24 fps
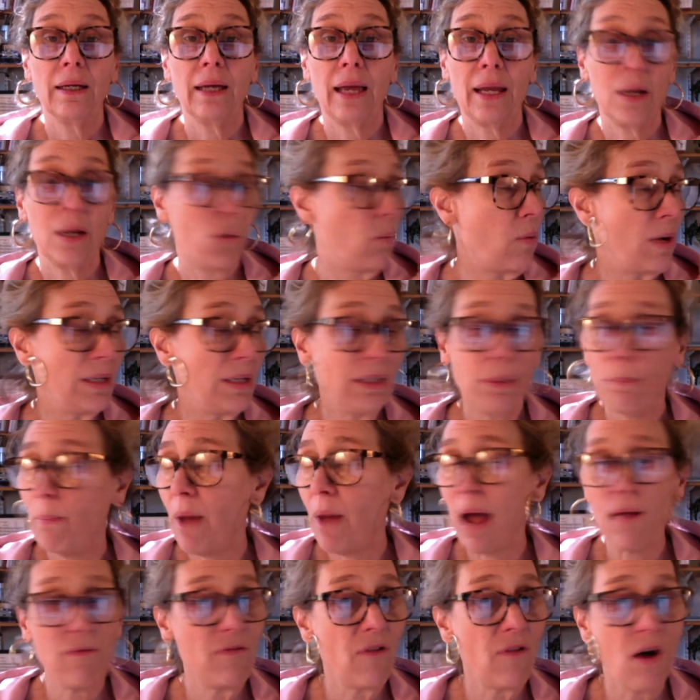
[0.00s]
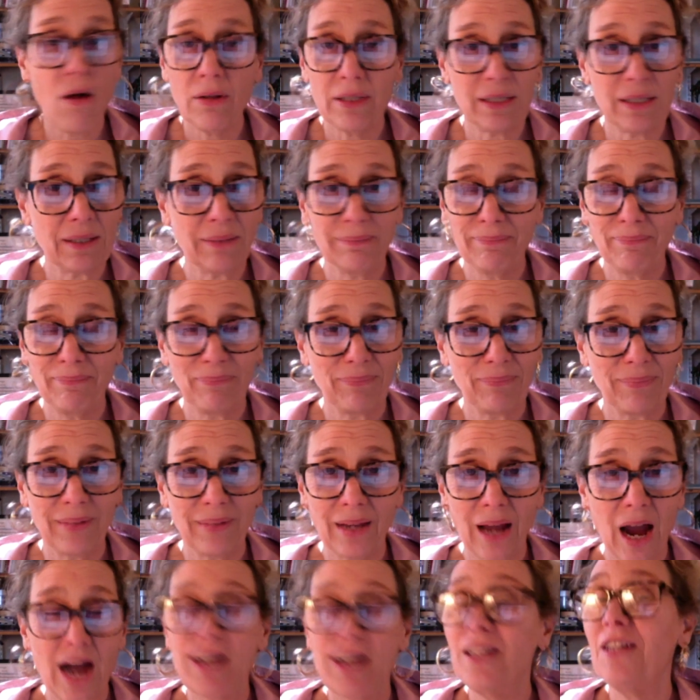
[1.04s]
and it wasn't my fault.
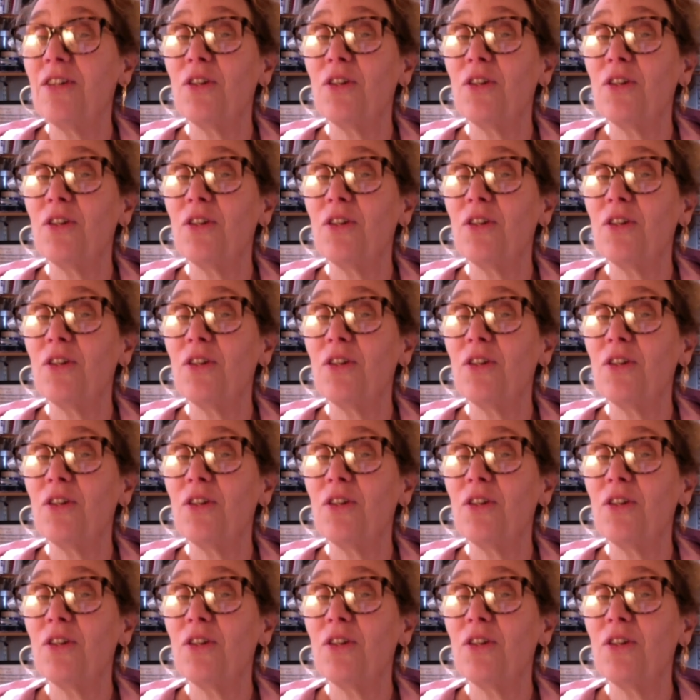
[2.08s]
I didn't